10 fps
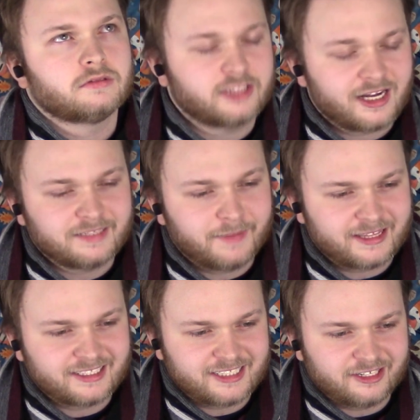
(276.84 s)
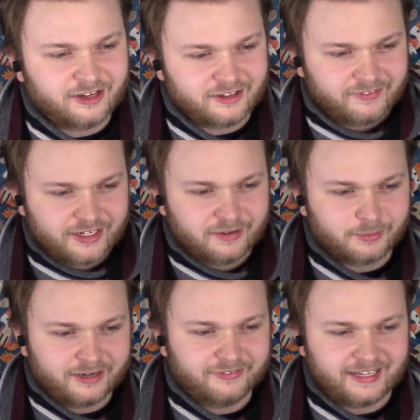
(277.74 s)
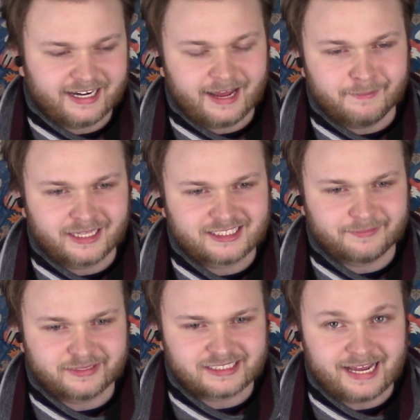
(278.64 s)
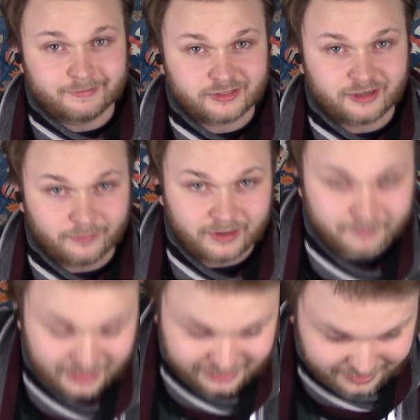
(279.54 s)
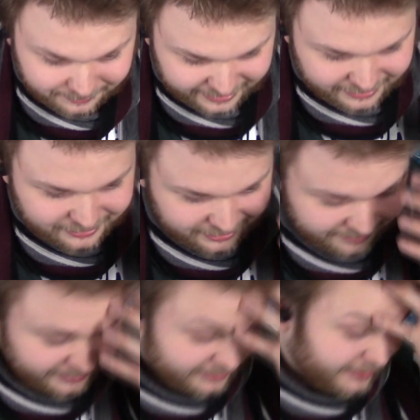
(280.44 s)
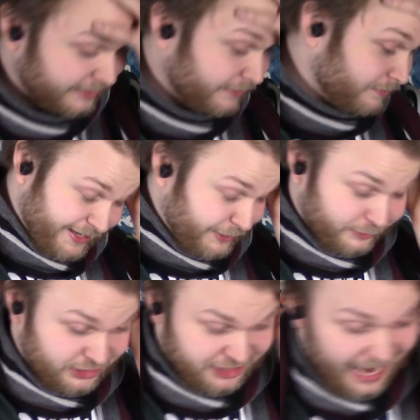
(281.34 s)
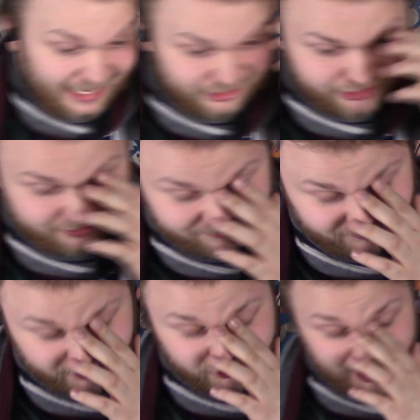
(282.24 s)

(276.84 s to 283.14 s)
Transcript: I talked about this in another video briefly, and I messed up his name, so I don't want to mess it up again, so give me a second. I think it was Josh, or